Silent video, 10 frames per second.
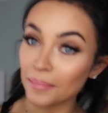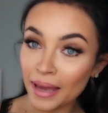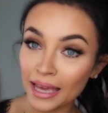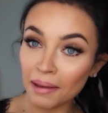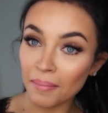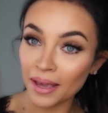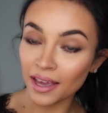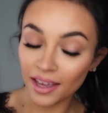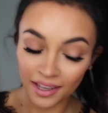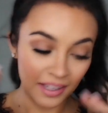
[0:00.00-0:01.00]

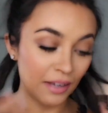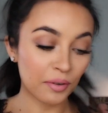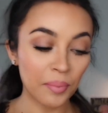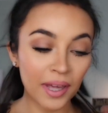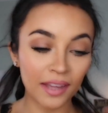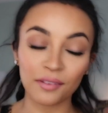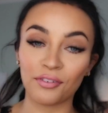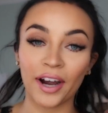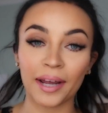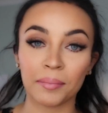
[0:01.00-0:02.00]
maybe it would be in the
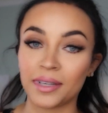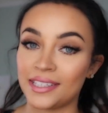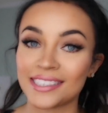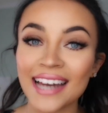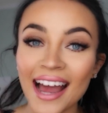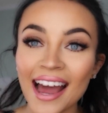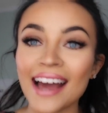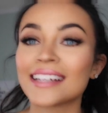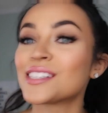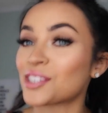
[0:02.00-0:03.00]
frame, but it's
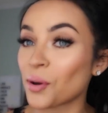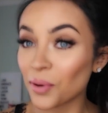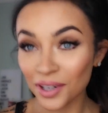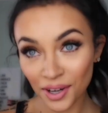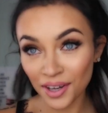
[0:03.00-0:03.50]
not, so we're